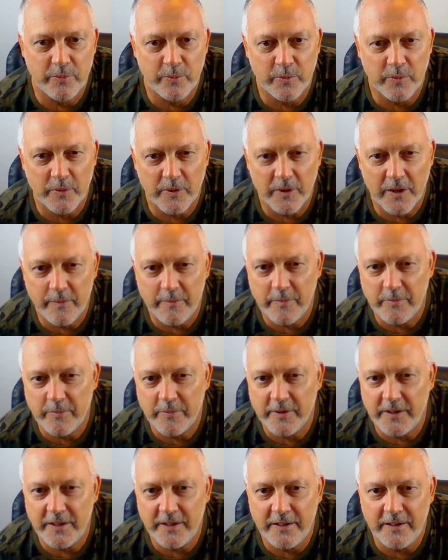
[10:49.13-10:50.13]

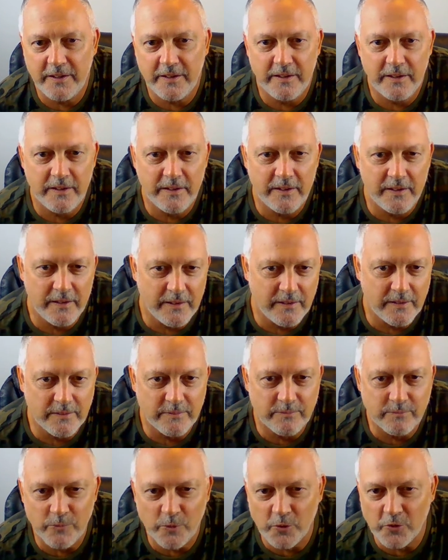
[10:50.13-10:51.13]
probably,
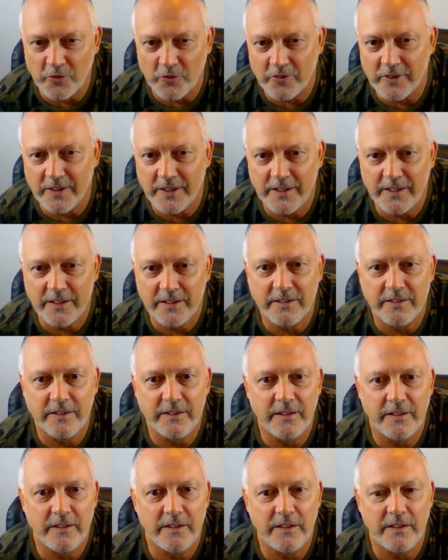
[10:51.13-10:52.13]
most
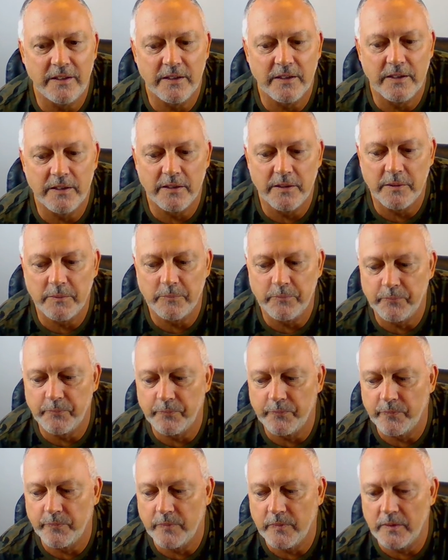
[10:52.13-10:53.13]
likely,
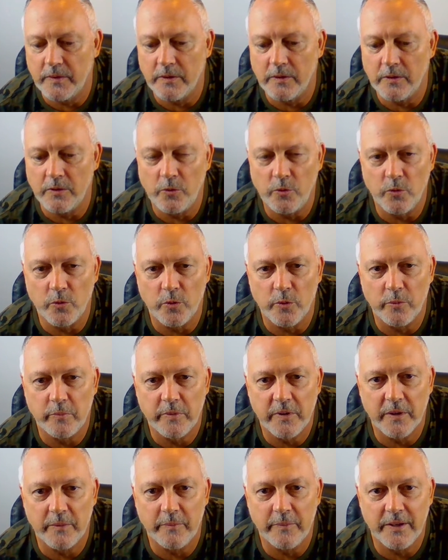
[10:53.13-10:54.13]
the new group
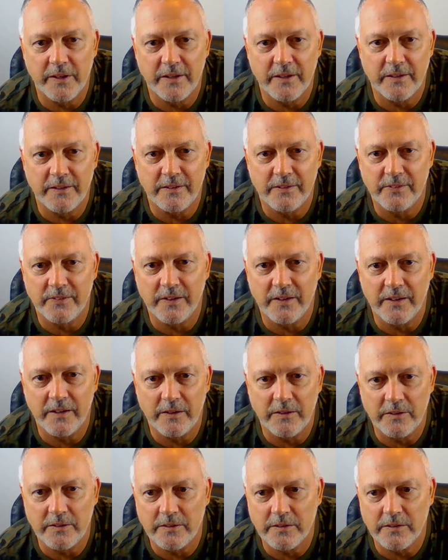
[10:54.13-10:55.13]
coming in
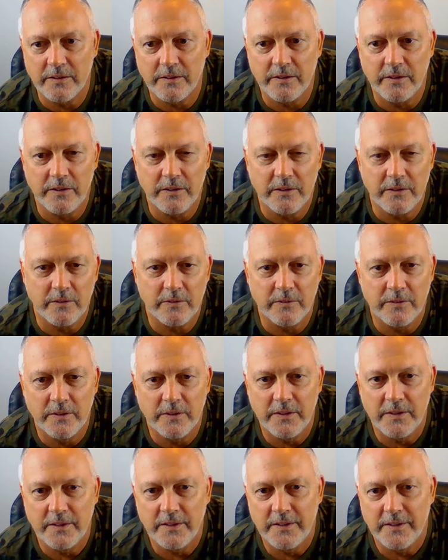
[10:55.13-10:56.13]
saying, look, you know,
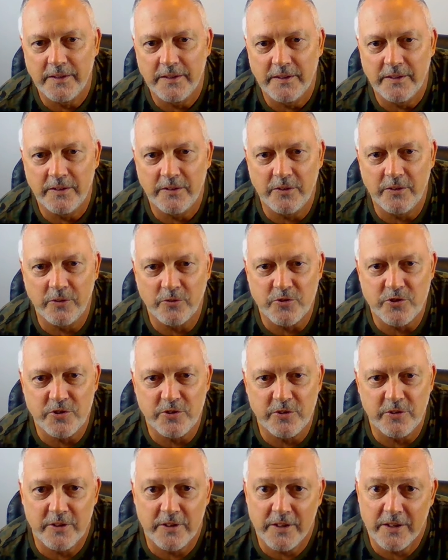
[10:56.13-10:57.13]
don't
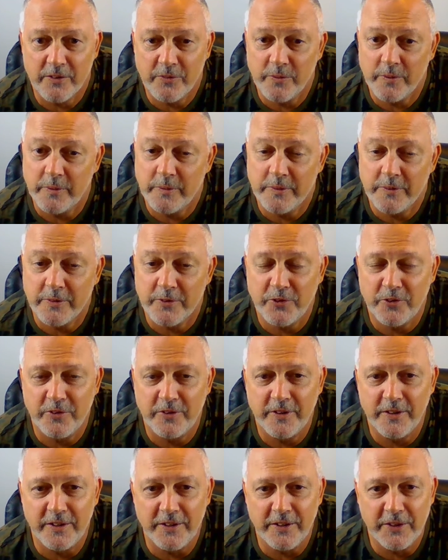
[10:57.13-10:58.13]
shoot at us, we won't
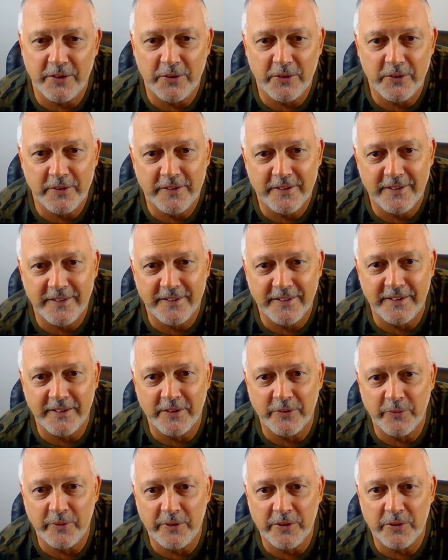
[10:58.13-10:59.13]
shoot at you. You
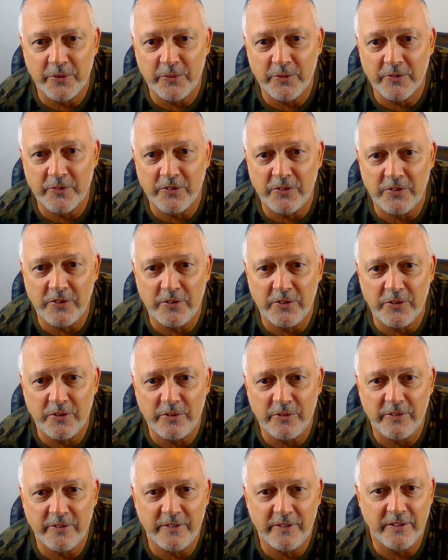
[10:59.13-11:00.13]
know, we know it wasn't
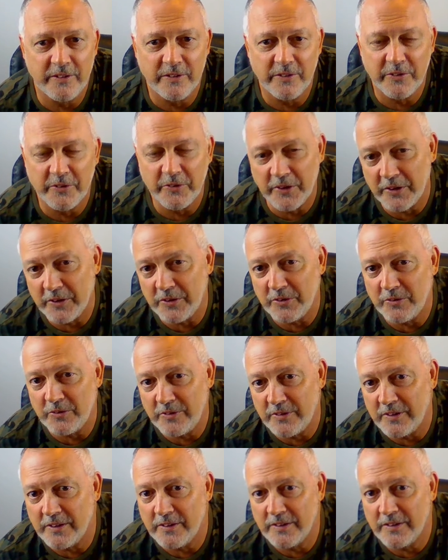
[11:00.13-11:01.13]
you, we know that you
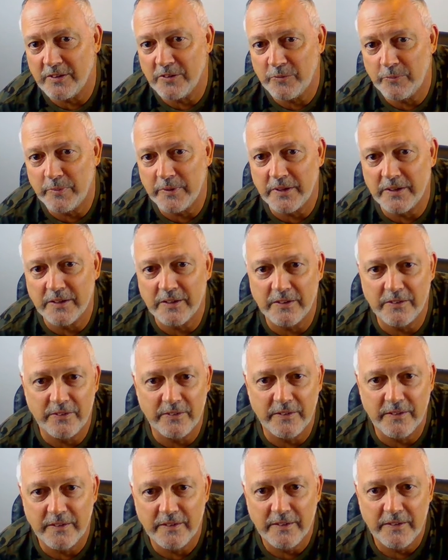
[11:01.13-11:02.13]
did this
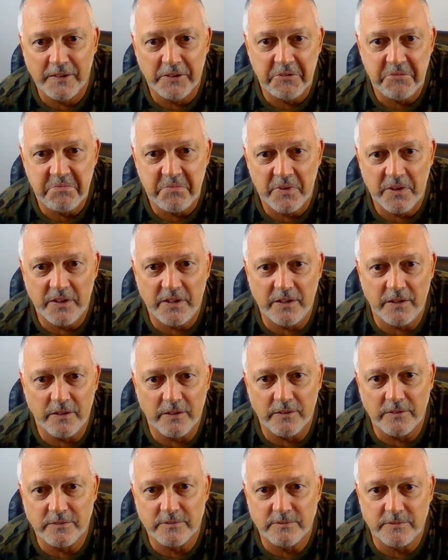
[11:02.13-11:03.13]
because, you
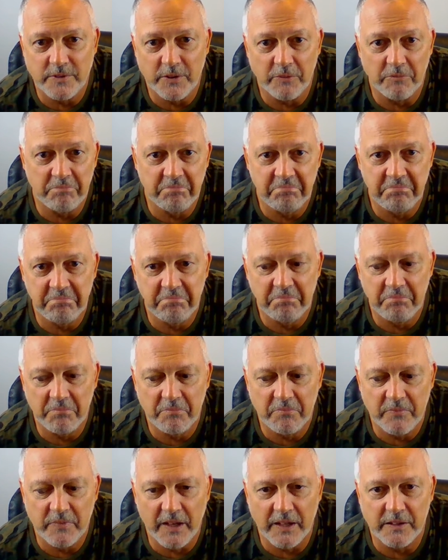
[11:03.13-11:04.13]
know, you
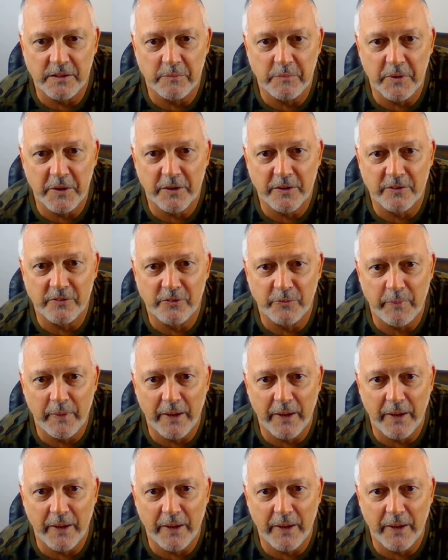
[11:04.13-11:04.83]
had the Americans